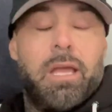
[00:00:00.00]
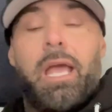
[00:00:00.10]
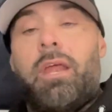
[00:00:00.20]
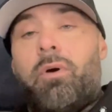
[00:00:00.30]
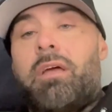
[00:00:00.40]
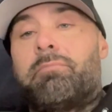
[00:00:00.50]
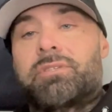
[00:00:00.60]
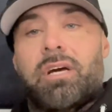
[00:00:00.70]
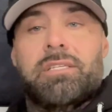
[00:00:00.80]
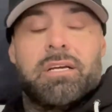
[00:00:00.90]
Anyway,
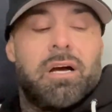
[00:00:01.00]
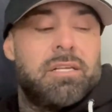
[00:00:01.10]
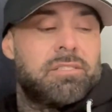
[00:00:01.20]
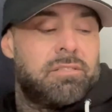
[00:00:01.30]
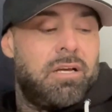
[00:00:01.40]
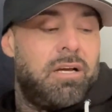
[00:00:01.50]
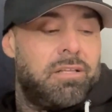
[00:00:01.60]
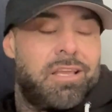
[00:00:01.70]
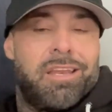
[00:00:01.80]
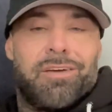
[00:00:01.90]
besides that, guys,
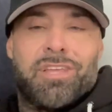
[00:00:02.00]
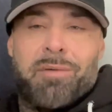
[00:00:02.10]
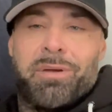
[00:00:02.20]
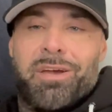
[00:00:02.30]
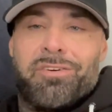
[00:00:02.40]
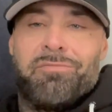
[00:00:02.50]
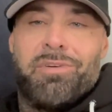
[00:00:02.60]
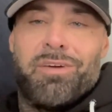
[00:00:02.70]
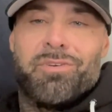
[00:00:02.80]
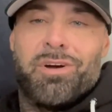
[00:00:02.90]
getting off topic here of
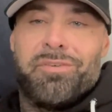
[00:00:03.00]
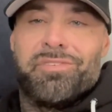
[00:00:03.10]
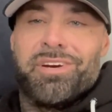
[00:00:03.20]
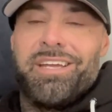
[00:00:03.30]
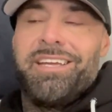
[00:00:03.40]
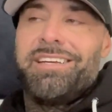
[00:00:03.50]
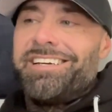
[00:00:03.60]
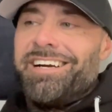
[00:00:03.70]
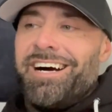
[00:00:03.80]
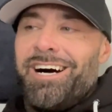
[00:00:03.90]
my recovery,
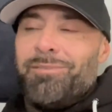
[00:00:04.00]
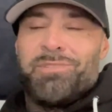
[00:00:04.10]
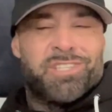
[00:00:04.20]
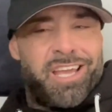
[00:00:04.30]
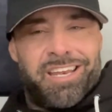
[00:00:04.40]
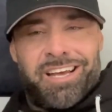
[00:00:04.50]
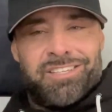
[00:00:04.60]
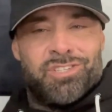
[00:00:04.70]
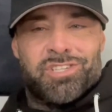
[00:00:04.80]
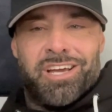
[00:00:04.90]
I
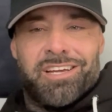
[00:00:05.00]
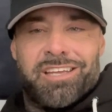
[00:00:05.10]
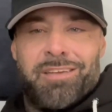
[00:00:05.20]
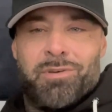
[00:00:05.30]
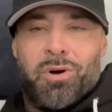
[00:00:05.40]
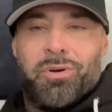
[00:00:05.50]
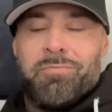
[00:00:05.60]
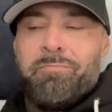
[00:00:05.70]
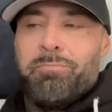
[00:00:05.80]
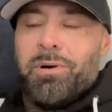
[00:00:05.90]
just got to keep going.
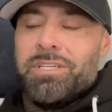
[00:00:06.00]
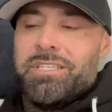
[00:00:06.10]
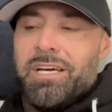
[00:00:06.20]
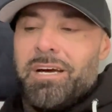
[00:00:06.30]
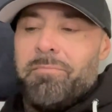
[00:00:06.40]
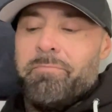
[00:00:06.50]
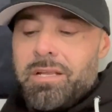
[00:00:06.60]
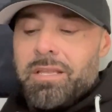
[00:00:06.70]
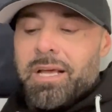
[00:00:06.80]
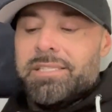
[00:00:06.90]
But
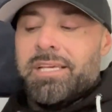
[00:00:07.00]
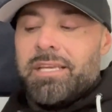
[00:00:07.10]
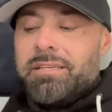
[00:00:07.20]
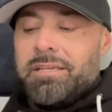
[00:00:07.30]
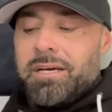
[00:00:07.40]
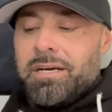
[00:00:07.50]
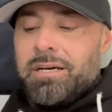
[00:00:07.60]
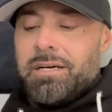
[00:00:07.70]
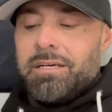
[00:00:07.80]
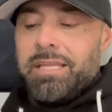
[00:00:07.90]
like I said,
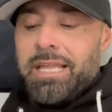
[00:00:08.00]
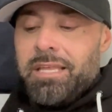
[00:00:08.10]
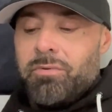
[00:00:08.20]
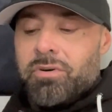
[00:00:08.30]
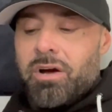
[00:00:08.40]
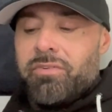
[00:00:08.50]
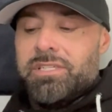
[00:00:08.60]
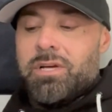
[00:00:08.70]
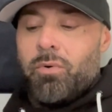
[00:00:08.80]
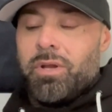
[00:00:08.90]
lately the recovery
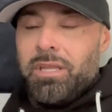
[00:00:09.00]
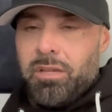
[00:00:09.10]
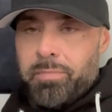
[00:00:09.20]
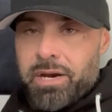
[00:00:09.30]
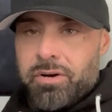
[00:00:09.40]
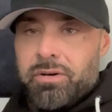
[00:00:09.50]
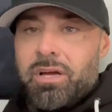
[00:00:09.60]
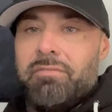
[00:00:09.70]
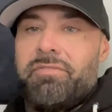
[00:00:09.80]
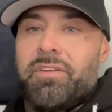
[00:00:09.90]
is going a little better.
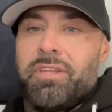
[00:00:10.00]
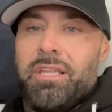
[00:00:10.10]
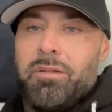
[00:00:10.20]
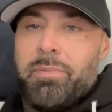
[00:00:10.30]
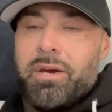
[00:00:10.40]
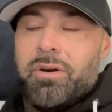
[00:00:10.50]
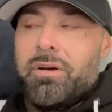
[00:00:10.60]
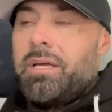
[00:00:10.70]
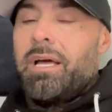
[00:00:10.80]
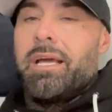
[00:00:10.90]
I'm feeling a little
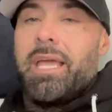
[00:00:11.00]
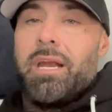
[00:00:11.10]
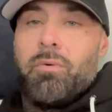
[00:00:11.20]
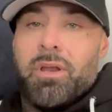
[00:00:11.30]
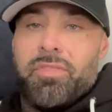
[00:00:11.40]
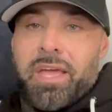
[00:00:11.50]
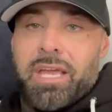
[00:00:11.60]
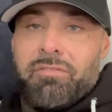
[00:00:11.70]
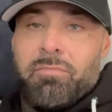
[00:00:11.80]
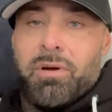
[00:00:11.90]
better. Again, I want to thank
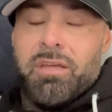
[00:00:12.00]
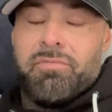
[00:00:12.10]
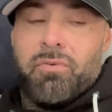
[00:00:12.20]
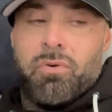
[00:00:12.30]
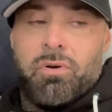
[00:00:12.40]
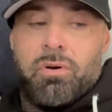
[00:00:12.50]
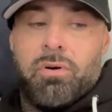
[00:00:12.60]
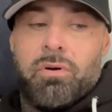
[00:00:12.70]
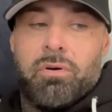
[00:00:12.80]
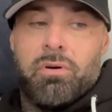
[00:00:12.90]
everybody
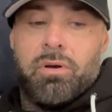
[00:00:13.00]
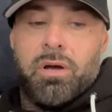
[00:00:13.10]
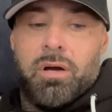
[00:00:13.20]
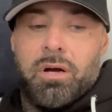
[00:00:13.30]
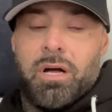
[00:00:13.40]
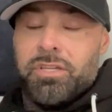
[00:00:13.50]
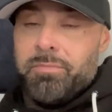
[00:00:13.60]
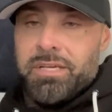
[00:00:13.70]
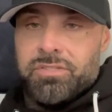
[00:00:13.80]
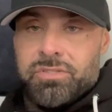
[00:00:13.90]
for all the
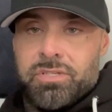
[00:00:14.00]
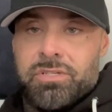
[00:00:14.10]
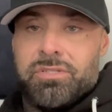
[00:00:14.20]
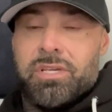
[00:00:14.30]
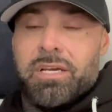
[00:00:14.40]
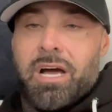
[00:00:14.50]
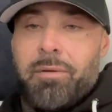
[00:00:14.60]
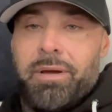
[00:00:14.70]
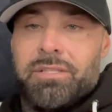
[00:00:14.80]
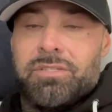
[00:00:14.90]
messages and
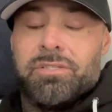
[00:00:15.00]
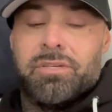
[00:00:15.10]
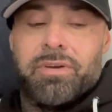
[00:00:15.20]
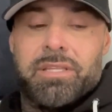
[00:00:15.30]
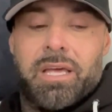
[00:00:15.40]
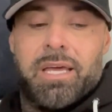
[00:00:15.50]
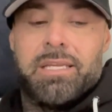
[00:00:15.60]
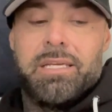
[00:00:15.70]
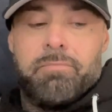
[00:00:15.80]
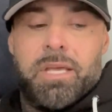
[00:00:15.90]
comments and stuff like
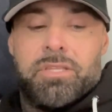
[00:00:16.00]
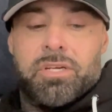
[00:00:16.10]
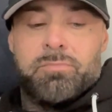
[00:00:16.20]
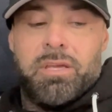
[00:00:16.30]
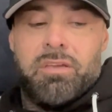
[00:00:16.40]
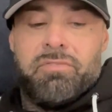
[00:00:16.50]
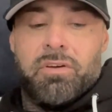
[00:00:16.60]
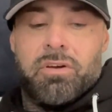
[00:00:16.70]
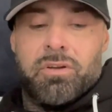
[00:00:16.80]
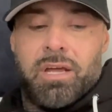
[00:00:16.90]
that. It does make you
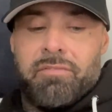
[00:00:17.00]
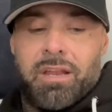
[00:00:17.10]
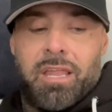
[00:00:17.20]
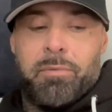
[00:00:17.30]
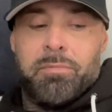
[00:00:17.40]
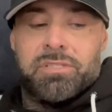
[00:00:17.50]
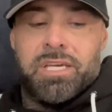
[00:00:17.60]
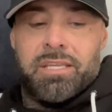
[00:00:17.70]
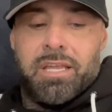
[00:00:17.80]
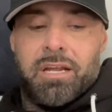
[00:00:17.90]
feel good. I've had a lot of people
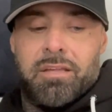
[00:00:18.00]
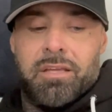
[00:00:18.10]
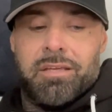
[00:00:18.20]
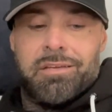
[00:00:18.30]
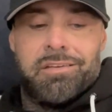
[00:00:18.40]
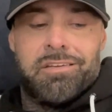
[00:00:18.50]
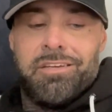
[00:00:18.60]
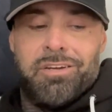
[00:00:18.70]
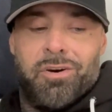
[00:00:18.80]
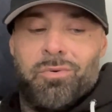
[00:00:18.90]
saying that
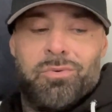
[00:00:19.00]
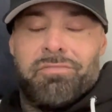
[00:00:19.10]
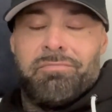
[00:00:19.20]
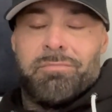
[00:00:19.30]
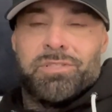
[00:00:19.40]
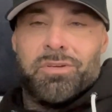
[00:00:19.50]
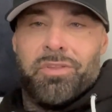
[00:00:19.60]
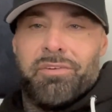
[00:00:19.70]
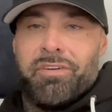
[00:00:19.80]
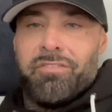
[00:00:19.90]
I'm still
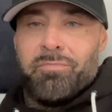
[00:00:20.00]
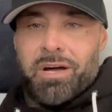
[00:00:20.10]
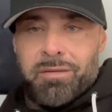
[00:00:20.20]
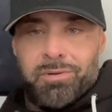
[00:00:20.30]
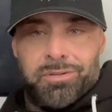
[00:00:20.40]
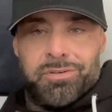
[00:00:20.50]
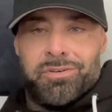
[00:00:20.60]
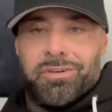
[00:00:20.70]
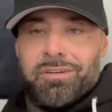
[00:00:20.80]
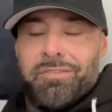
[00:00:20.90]
their favorite
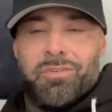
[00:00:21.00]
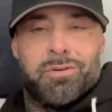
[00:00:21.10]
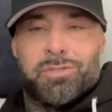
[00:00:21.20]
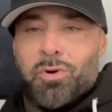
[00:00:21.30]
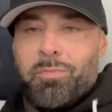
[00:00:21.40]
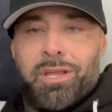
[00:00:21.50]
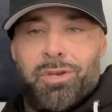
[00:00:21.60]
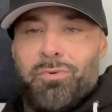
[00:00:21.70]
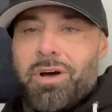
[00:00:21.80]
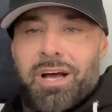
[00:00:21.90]
bodybuilder, and there's so many
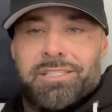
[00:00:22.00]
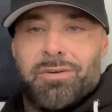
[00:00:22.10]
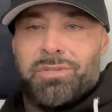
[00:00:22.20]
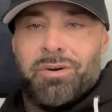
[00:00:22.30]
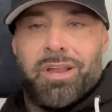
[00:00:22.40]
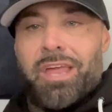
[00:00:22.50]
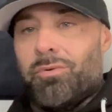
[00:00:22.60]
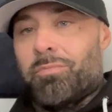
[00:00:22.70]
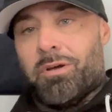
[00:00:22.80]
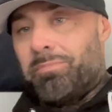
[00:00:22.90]
new guys out there, and I
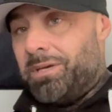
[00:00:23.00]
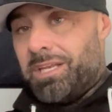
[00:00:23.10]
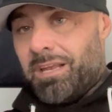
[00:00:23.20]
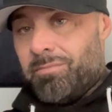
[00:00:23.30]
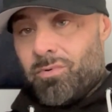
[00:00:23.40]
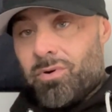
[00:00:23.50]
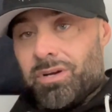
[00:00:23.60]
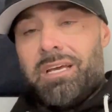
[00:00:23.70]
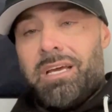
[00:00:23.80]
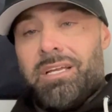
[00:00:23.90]
don't compete
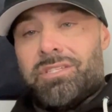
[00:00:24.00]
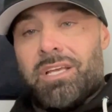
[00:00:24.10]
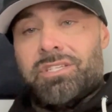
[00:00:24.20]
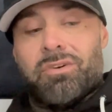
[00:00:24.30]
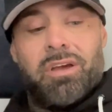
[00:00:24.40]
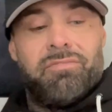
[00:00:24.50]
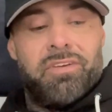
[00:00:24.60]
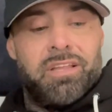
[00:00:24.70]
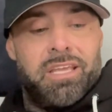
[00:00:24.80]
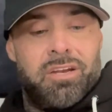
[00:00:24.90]
anymore. It's a great
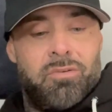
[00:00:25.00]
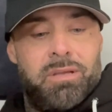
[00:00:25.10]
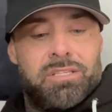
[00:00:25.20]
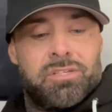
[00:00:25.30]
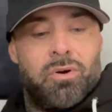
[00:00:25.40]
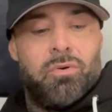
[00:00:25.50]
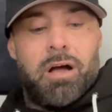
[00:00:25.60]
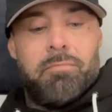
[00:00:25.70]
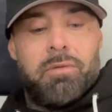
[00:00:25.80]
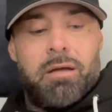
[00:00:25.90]
feeling, you know what I mean? So
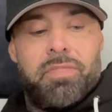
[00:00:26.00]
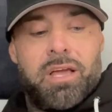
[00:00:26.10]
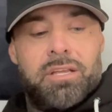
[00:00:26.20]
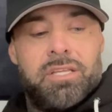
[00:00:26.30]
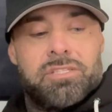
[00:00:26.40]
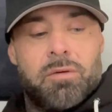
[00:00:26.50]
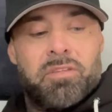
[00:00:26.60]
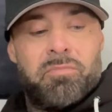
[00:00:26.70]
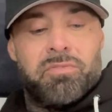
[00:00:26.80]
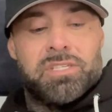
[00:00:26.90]
I think I did
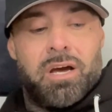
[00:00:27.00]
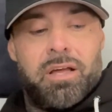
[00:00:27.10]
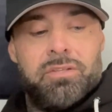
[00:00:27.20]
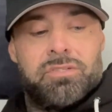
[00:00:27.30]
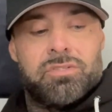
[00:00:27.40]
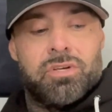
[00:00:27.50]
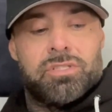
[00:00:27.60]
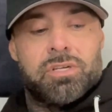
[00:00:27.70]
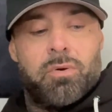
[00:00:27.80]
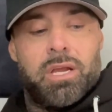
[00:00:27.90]
something besides
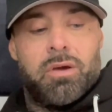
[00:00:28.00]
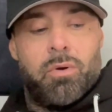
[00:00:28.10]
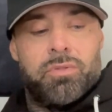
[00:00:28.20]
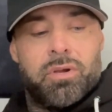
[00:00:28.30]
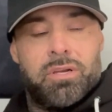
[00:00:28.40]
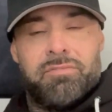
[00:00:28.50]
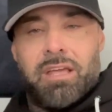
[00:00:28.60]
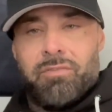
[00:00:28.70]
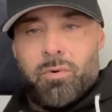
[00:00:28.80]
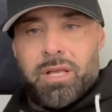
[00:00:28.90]
just go out there and lift
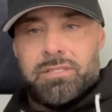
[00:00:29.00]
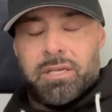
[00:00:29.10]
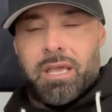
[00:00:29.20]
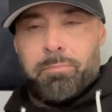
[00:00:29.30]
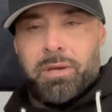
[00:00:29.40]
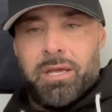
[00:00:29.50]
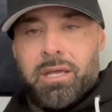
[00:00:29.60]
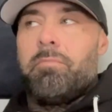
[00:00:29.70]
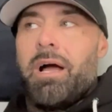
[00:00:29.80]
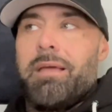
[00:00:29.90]
heavy weights and get
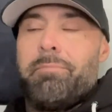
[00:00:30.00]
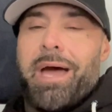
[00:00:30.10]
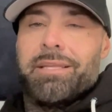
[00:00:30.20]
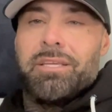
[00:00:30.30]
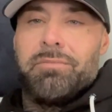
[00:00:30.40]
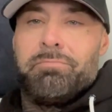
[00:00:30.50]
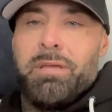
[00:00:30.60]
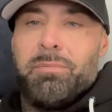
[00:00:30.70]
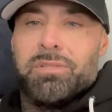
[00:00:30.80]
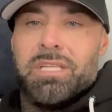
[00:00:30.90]
big. I impacted
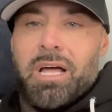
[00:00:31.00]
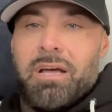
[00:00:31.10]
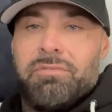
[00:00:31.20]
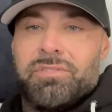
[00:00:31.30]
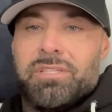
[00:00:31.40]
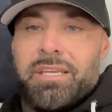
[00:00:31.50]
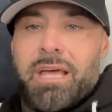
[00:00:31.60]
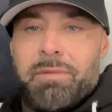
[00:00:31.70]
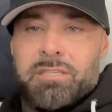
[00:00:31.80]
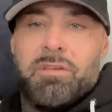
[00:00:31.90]
people's lives, and
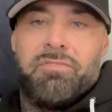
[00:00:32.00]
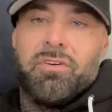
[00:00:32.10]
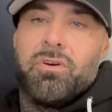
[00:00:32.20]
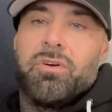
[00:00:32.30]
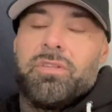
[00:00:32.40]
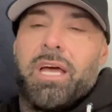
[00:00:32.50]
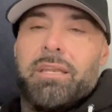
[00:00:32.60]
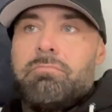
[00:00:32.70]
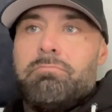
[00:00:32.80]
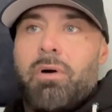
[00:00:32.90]
that makes me feel good
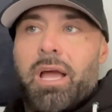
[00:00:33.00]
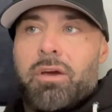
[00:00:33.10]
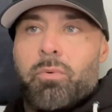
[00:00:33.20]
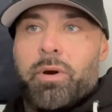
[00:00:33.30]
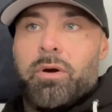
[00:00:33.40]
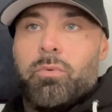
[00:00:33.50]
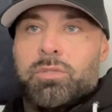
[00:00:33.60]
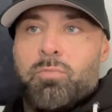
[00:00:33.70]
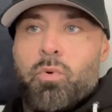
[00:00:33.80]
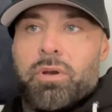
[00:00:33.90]
that my career
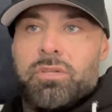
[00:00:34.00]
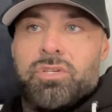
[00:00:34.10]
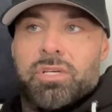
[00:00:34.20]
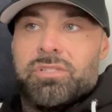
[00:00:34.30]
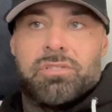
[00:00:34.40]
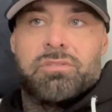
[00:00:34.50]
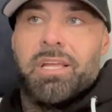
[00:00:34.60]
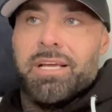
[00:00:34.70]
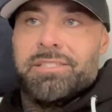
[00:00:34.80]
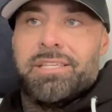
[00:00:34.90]
was more than just,
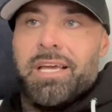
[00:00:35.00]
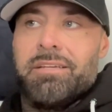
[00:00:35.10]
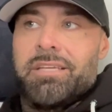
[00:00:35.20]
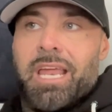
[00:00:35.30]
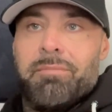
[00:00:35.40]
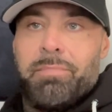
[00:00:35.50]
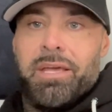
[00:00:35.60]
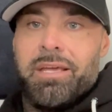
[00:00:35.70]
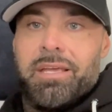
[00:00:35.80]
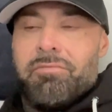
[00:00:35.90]
like I said, getting
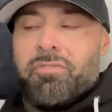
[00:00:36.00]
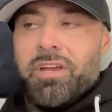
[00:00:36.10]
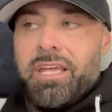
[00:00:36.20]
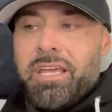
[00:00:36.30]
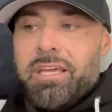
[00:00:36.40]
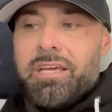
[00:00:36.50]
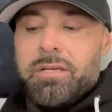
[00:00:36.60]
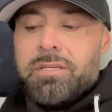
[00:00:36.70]
big, freaky.